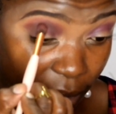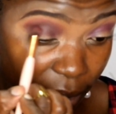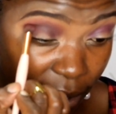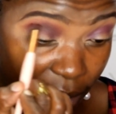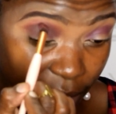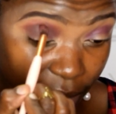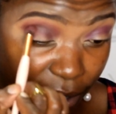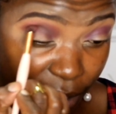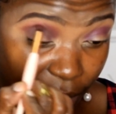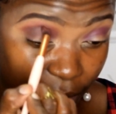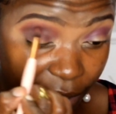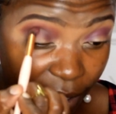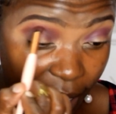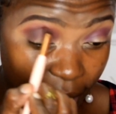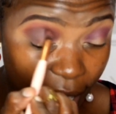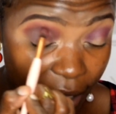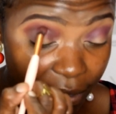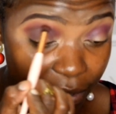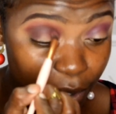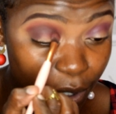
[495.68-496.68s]
So far
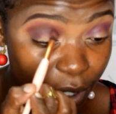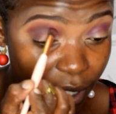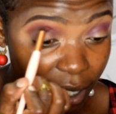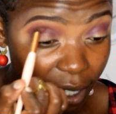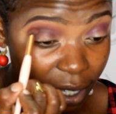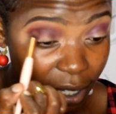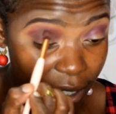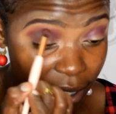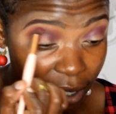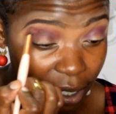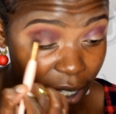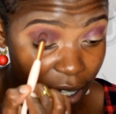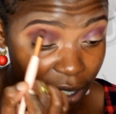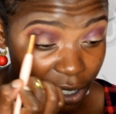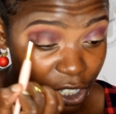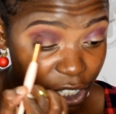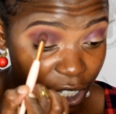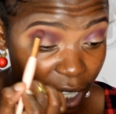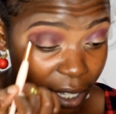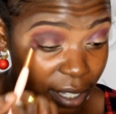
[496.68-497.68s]
I've used 3
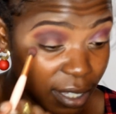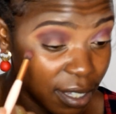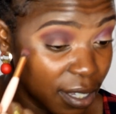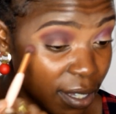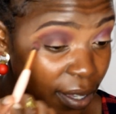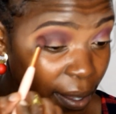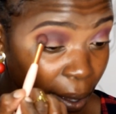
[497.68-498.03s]
shades